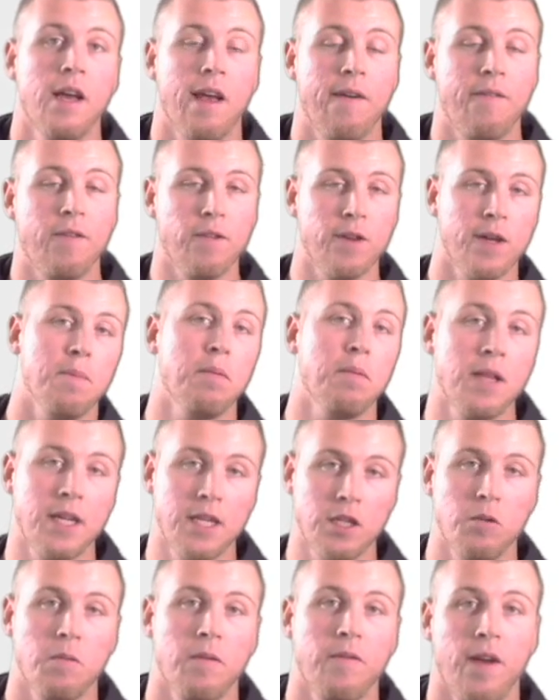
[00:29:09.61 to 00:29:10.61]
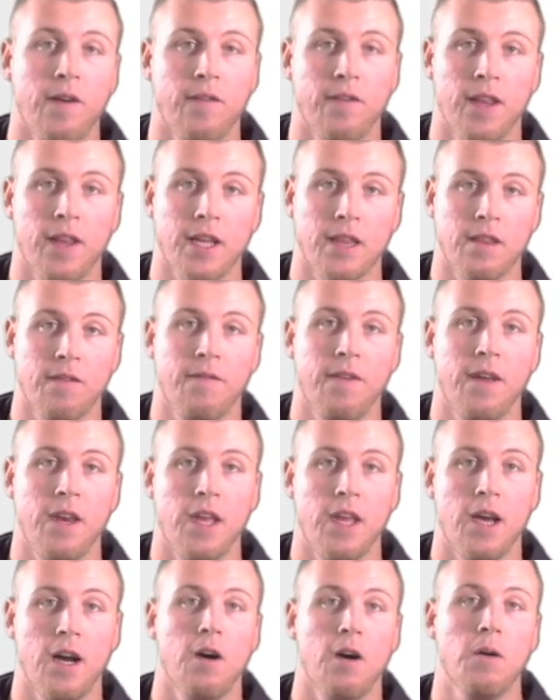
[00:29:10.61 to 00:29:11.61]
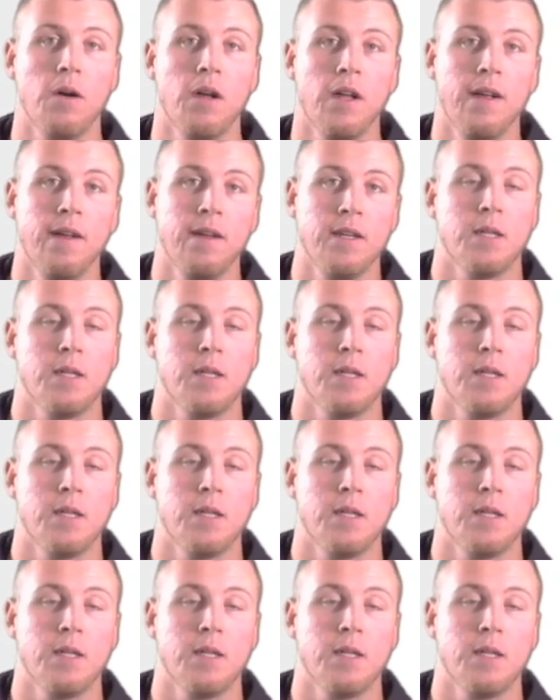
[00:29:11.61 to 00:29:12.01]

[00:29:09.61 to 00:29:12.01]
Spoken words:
If you did, please do me a favor, like the video,